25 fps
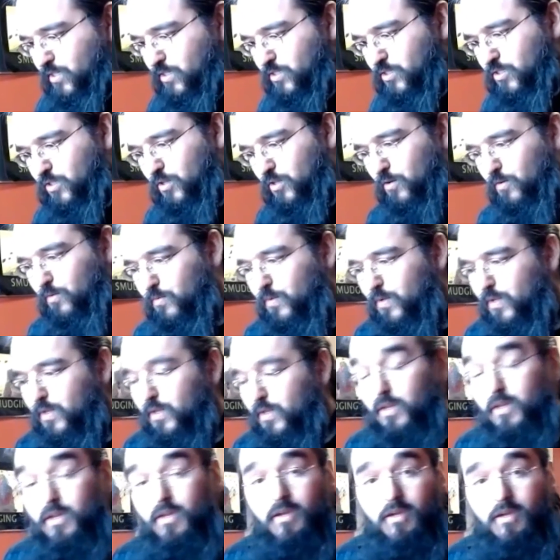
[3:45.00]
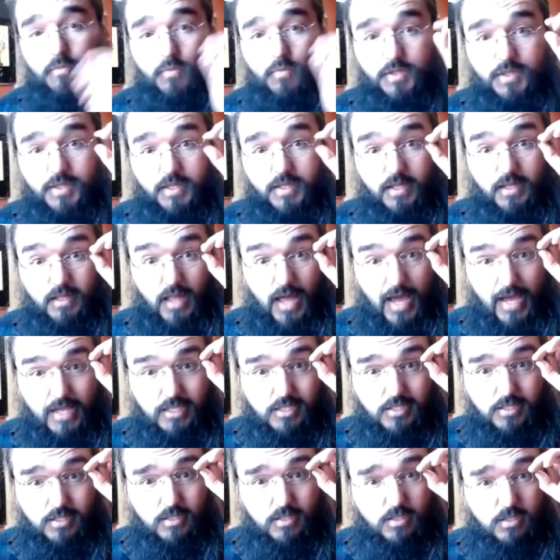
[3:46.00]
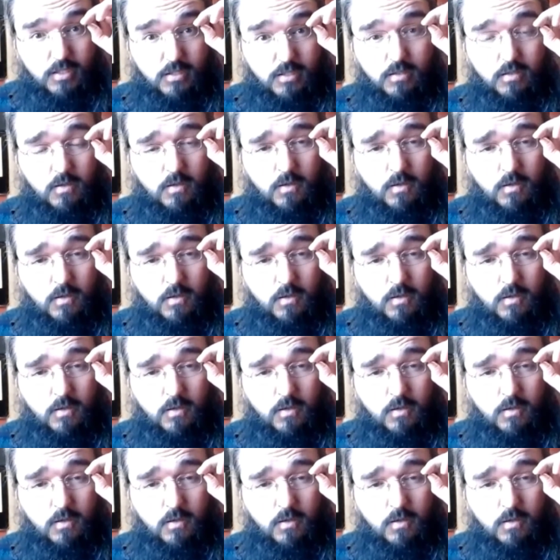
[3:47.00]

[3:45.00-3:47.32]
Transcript: So with the glasses,